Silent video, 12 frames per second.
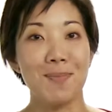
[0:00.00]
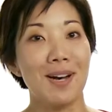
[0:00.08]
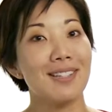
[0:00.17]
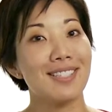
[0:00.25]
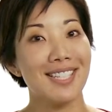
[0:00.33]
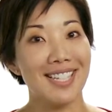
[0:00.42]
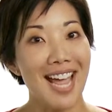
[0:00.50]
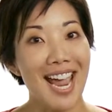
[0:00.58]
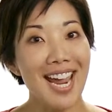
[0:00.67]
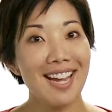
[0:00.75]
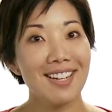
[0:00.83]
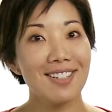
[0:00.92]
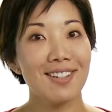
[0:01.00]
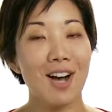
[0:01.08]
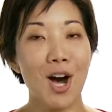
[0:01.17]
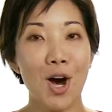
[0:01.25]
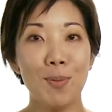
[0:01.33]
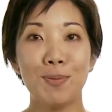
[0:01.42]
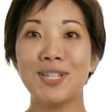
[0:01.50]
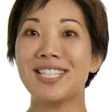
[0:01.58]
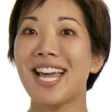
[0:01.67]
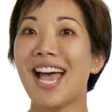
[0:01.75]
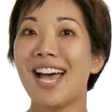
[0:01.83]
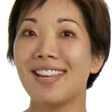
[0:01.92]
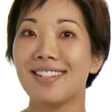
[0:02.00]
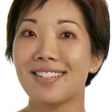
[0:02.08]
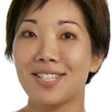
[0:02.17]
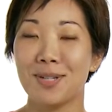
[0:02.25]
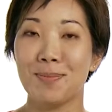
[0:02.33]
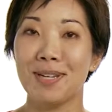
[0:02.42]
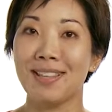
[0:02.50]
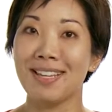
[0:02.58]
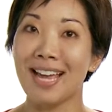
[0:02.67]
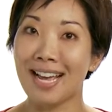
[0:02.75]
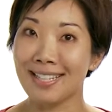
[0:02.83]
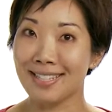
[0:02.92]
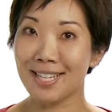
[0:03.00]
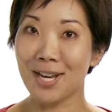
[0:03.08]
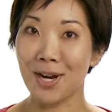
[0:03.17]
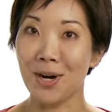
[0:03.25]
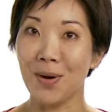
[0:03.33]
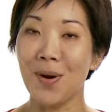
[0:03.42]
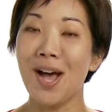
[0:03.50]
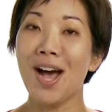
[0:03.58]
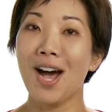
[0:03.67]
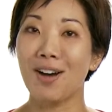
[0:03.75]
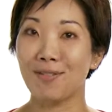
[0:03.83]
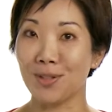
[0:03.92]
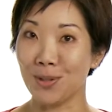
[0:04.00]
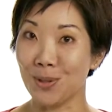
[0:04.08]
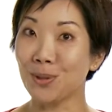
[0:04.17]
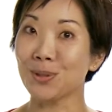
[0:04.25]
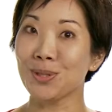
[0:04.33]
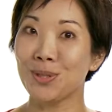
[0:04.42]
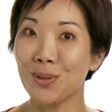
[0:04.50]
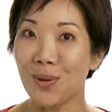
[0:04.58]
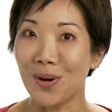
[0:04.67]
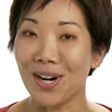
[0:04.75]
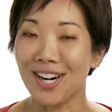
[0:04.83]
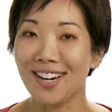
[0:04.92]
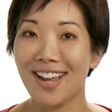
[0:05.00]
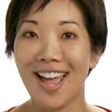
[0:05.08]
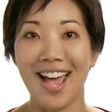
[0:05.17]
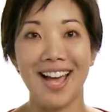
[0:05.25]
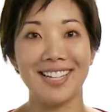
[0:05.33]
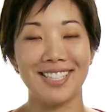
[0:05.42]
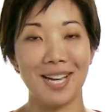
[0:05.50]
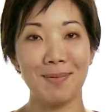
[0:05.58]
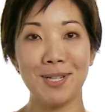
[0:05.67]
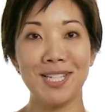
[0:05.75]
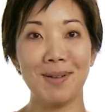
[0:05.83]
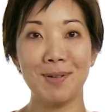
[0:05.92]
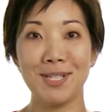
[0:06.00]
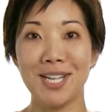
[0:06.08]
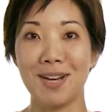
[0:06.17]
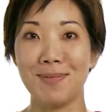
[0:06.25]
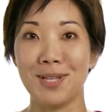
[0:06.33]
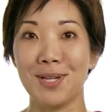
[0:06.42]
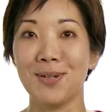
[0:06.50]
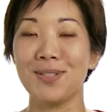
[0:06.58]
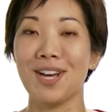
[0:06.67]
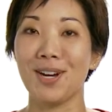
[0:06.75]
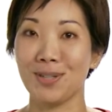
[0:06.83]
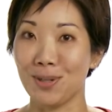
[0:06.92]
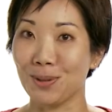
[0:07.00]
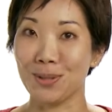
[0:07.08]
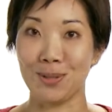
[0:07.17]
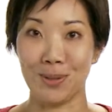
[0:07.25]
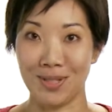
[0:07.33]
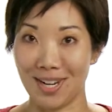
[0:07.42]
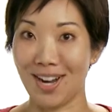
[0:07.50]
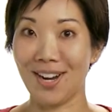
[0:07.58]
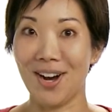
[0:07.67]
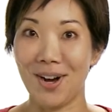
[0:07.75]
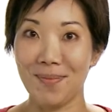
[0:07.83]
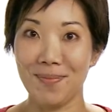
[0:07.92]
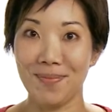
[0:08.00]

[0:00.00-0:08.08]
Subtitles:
But today, I'll pretend to be the SEO of the Google Store at www.googlestore.com.